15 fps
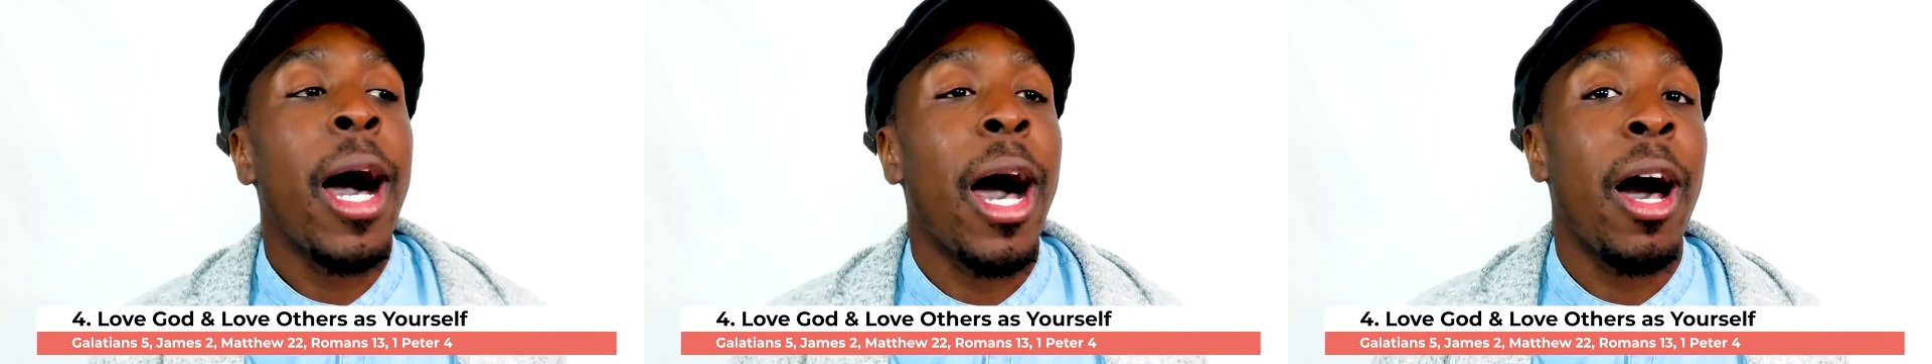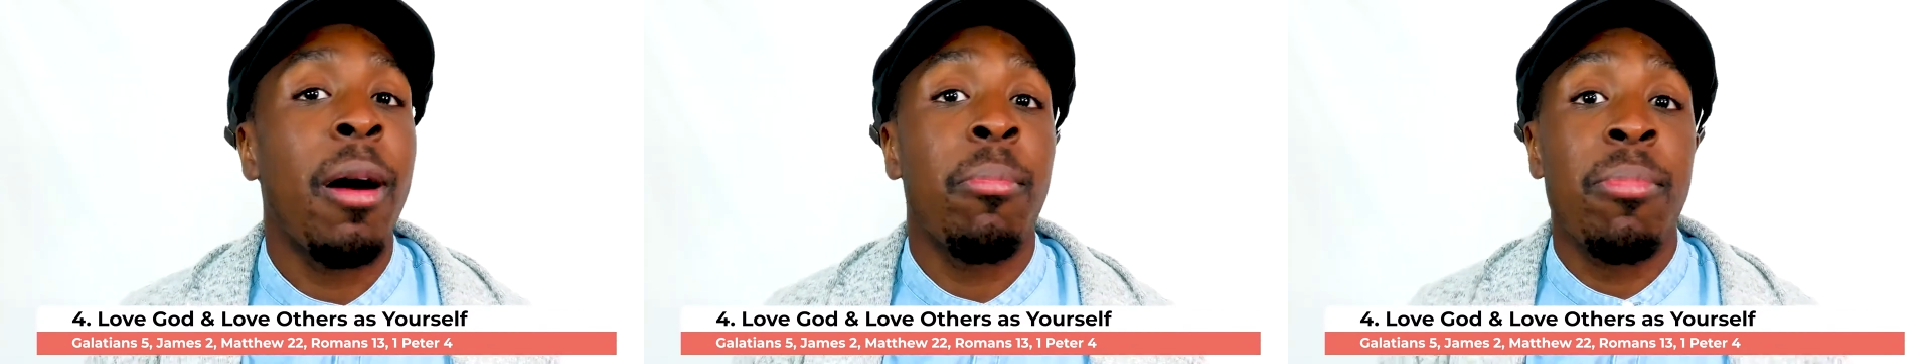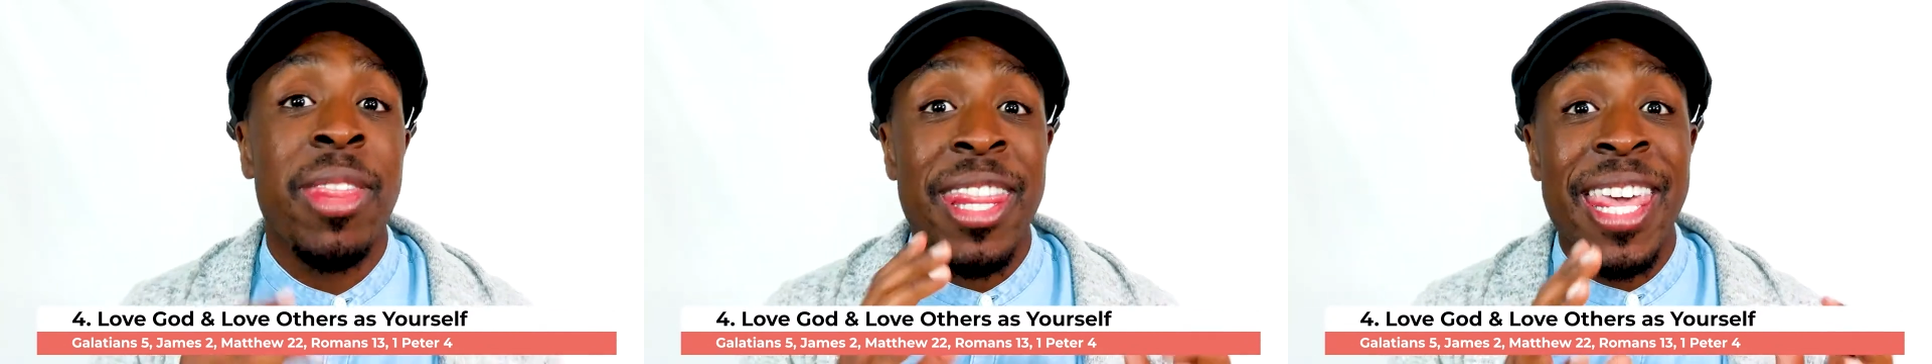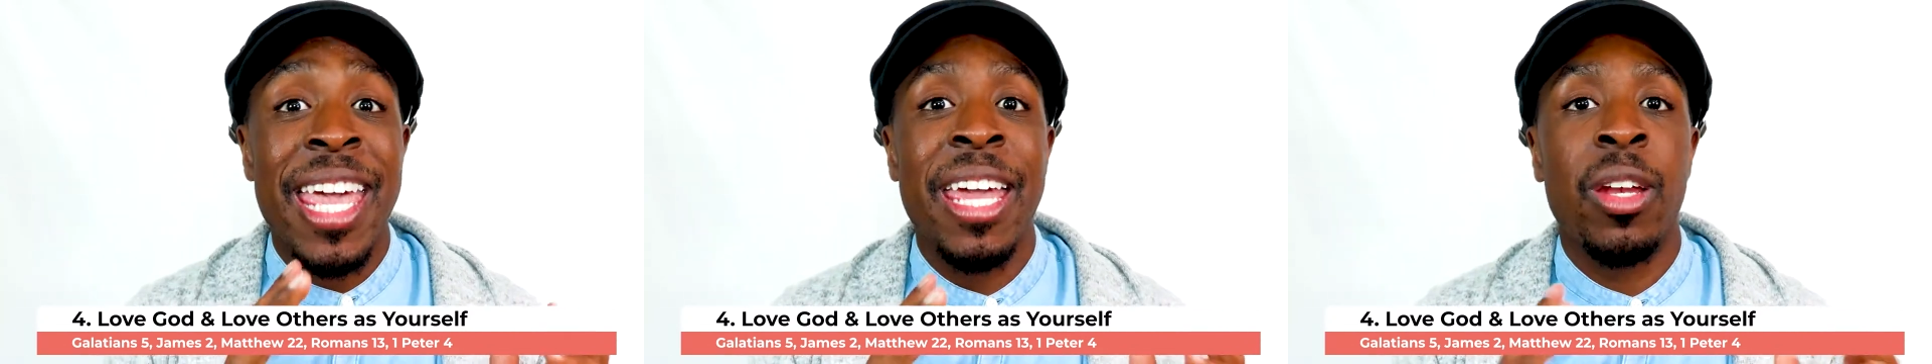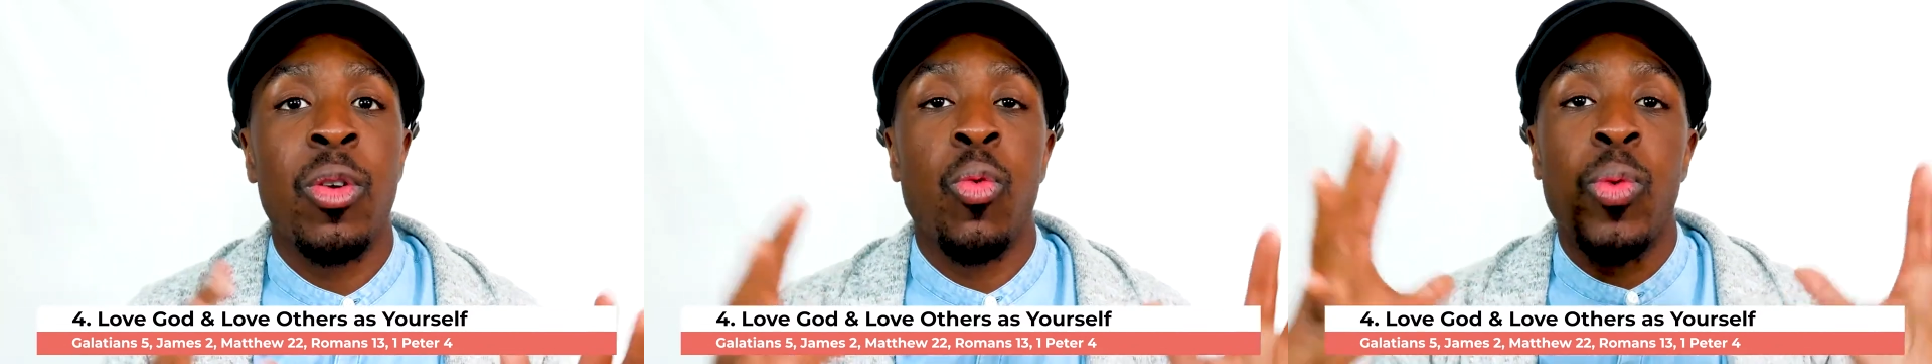um,
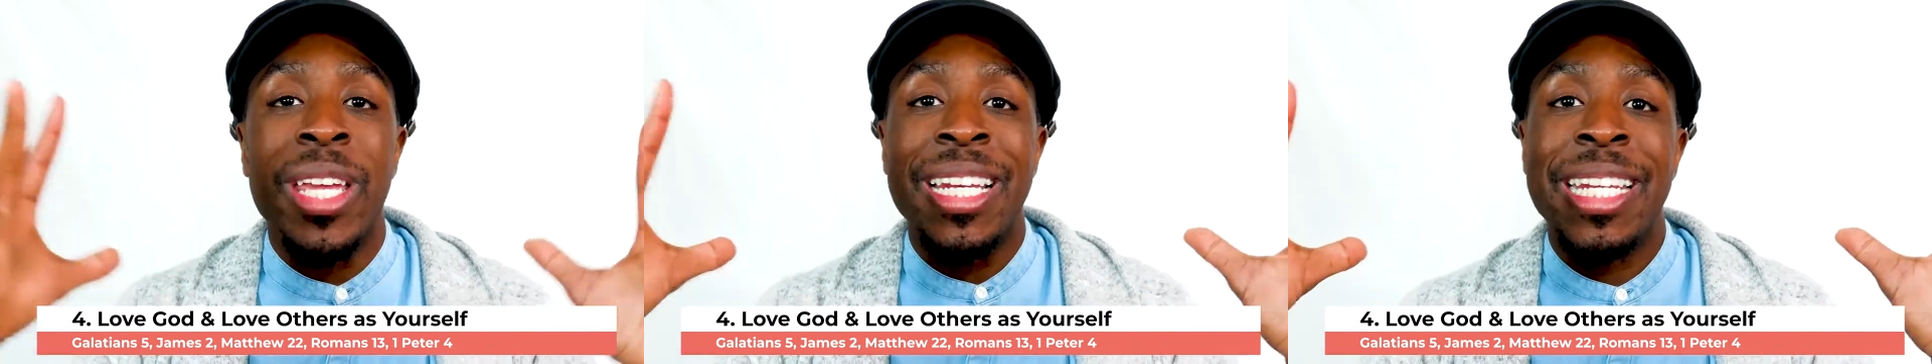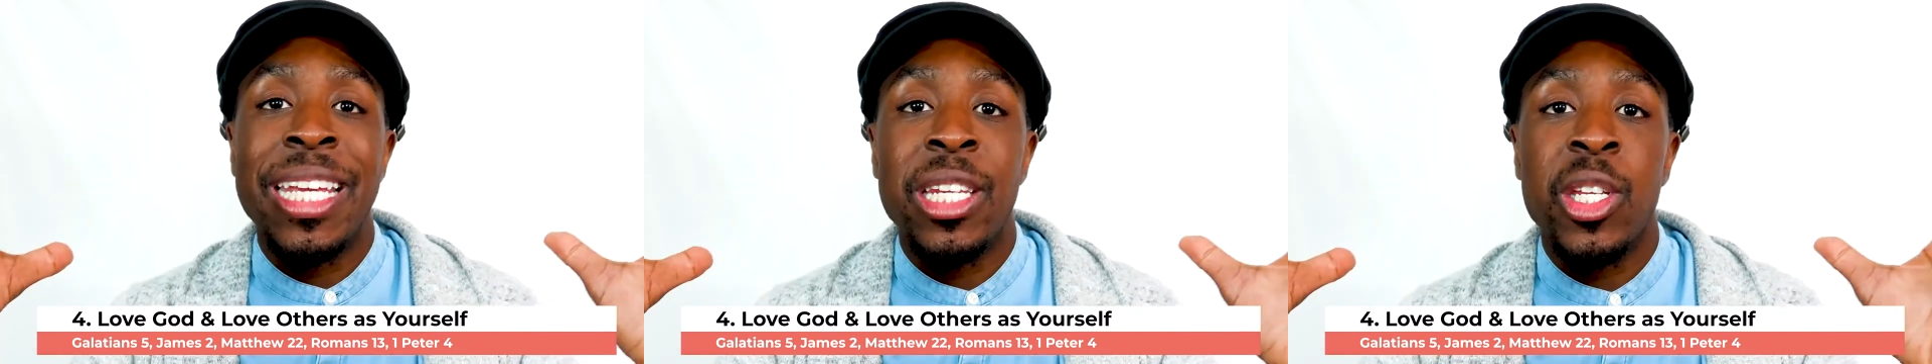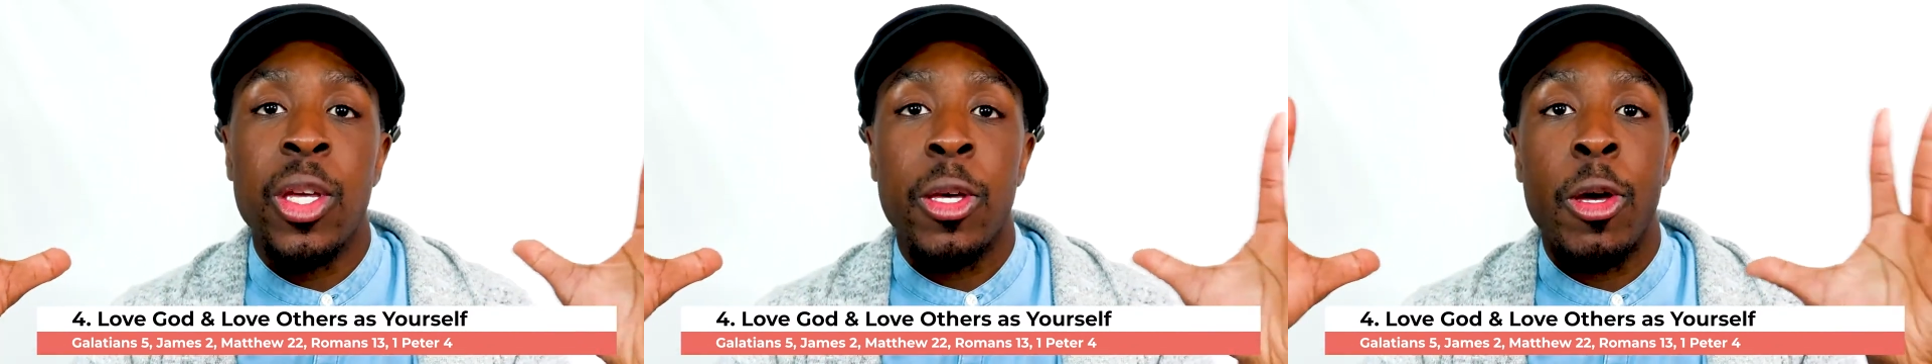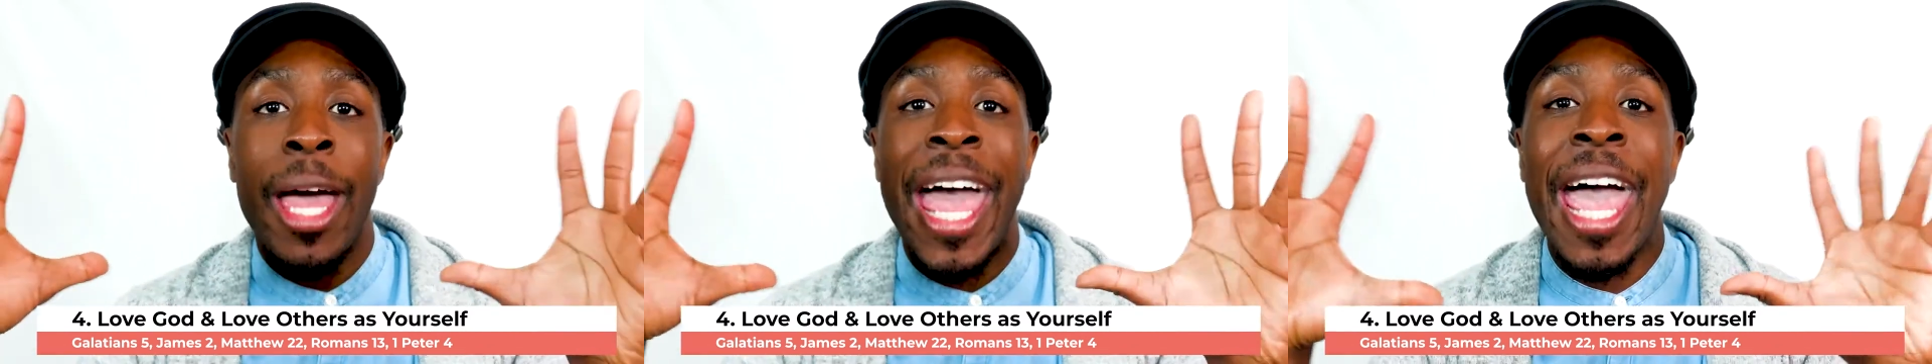then we need to